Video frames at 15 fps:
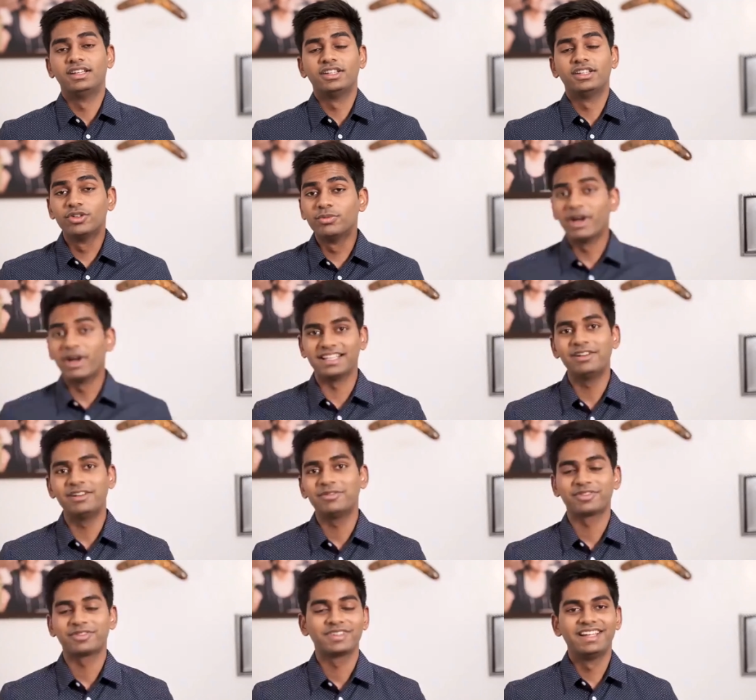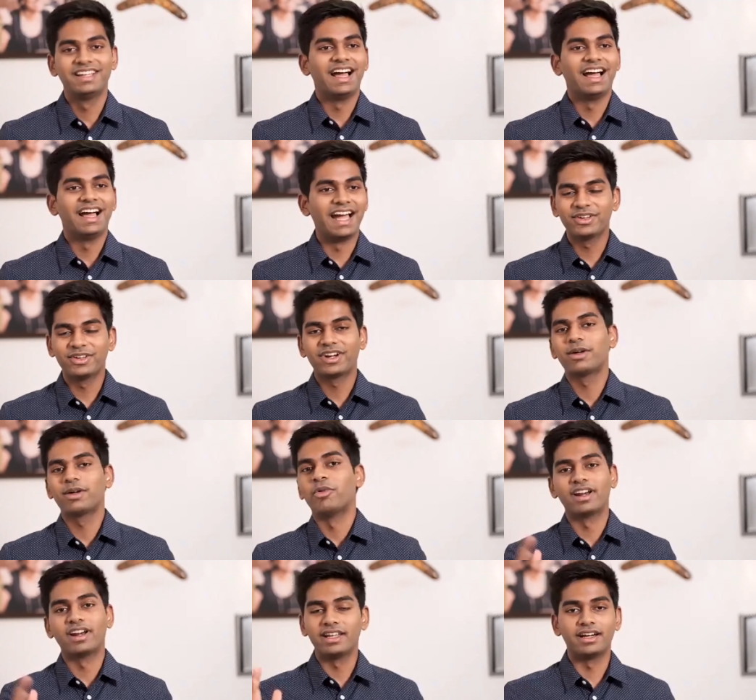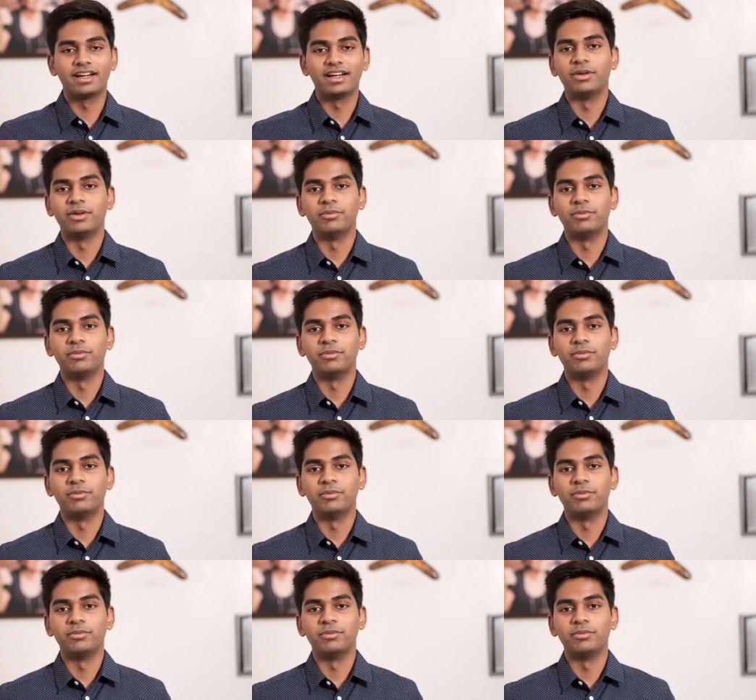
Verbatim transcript: myself, I thought I'm already a diamond.